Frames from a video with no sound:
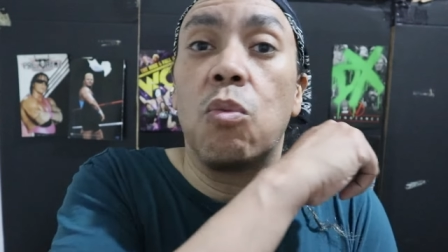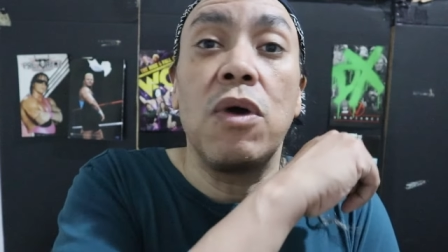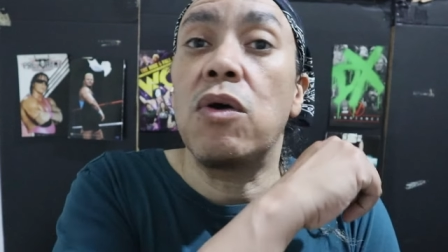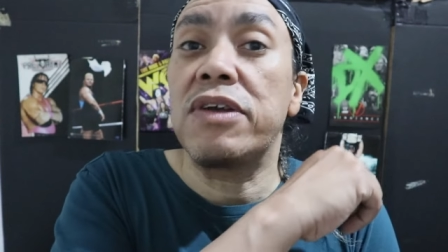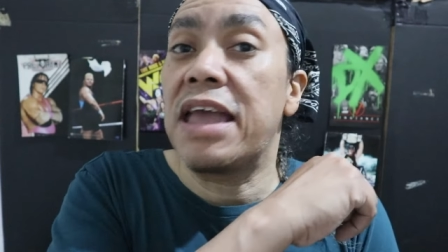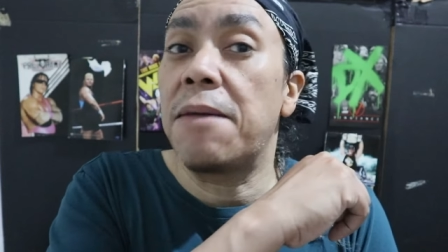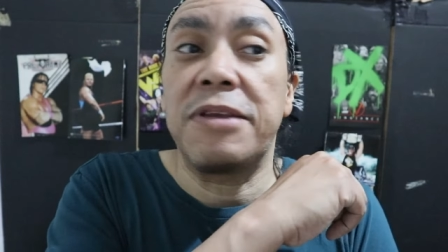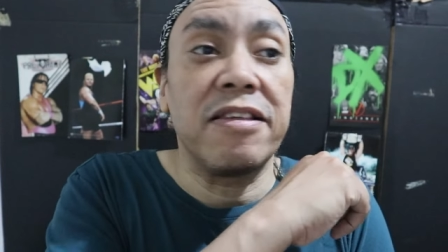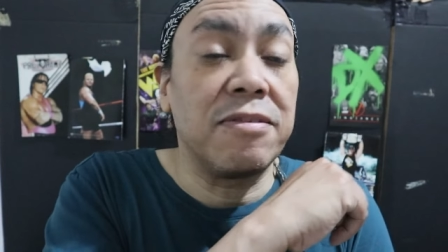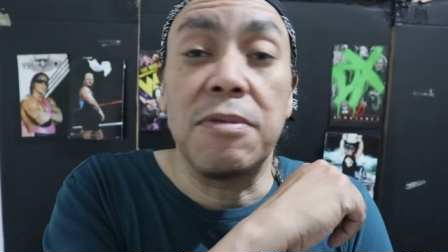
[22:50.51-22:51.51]
Will
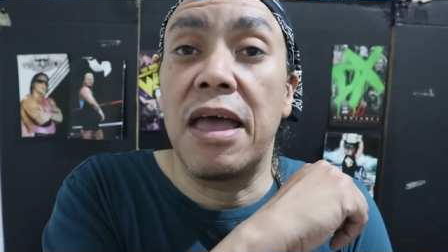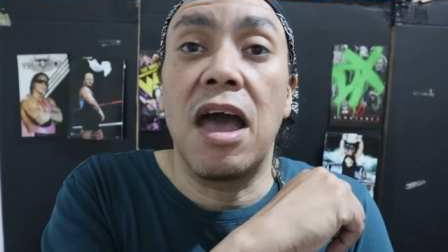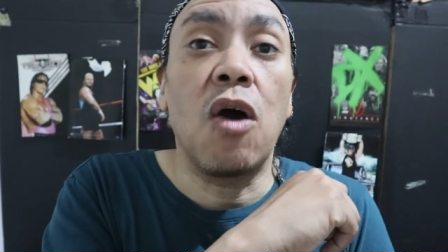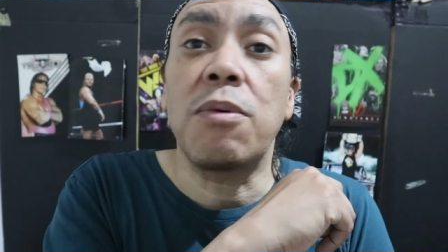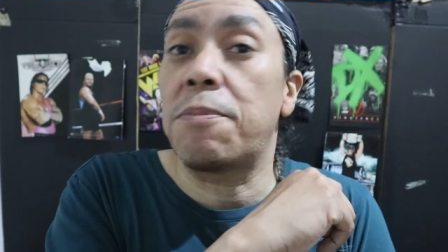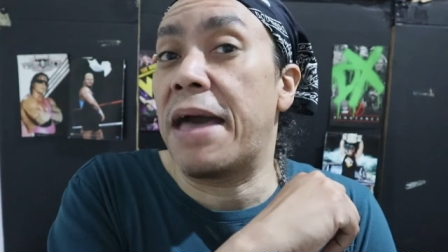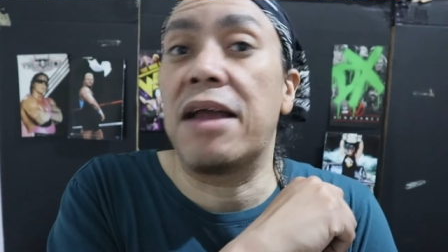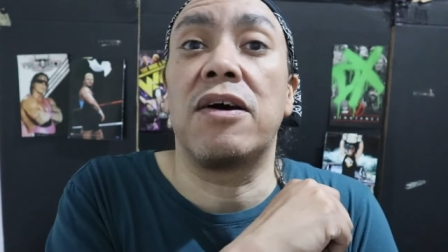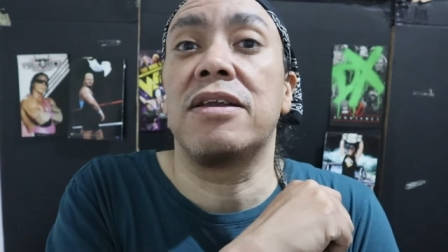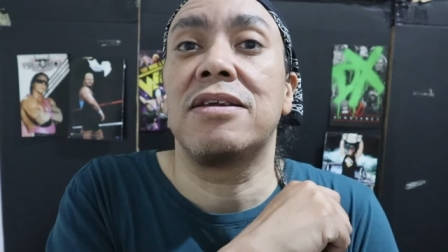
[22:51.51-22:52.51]
kept his elbow
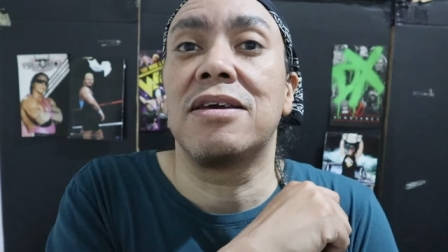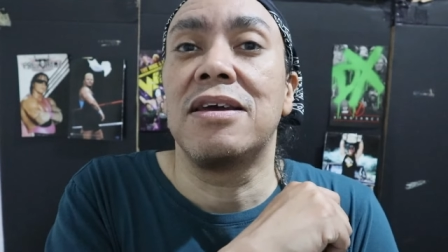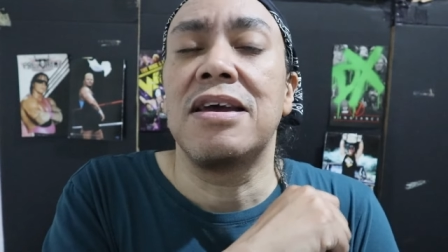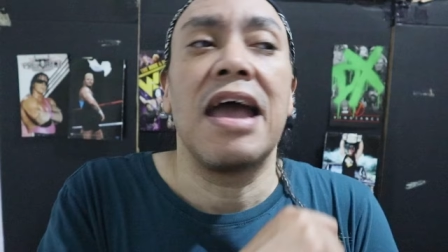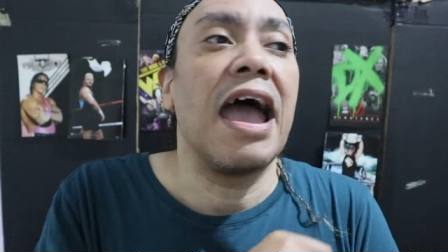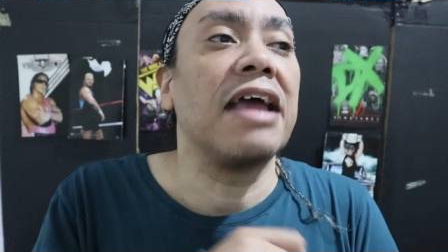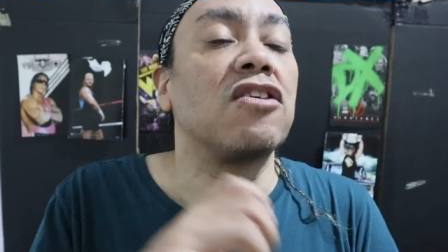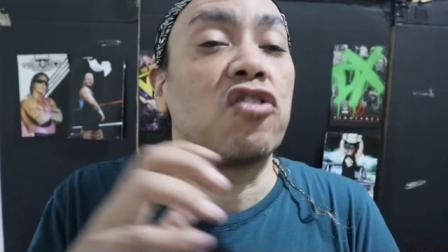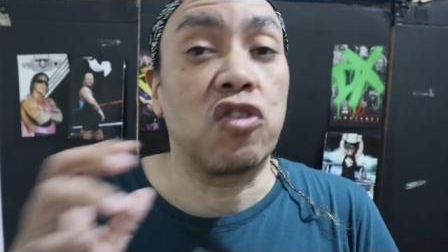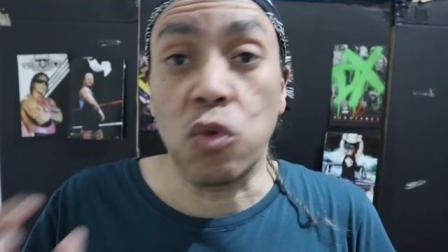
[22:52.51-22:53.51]
pad on. And
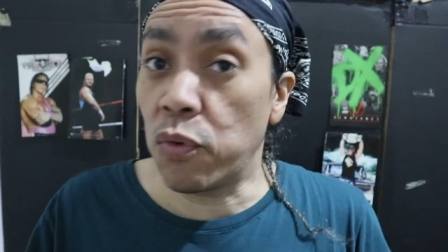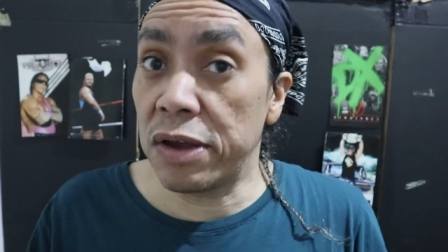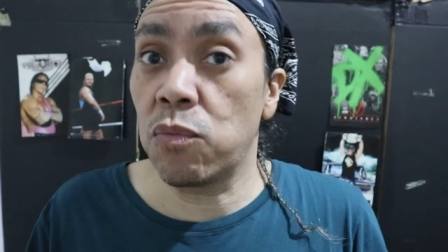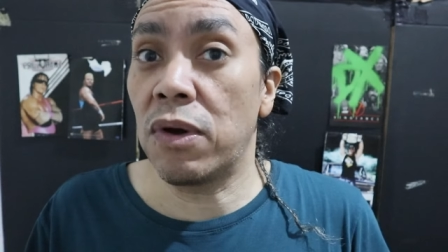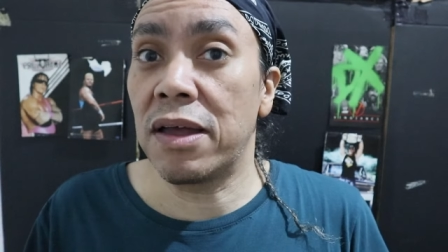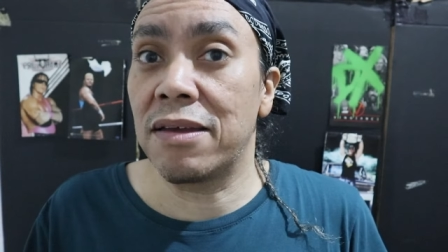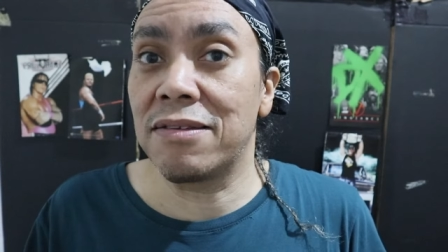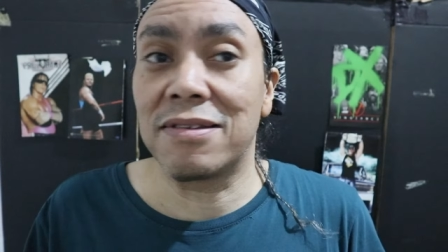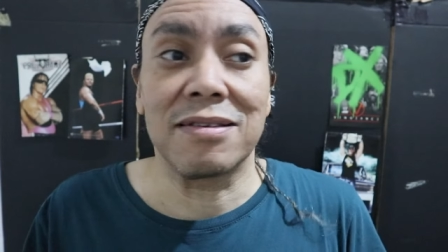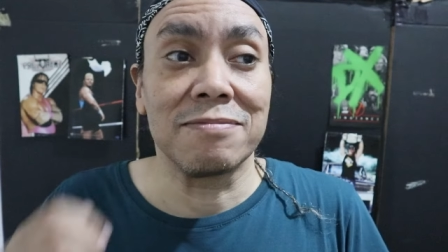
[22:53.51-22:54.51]
the story
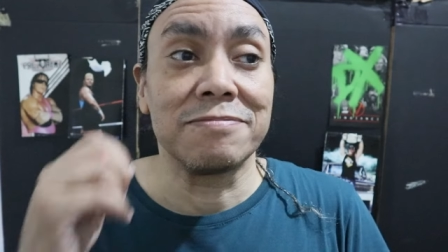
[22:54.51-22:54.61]
was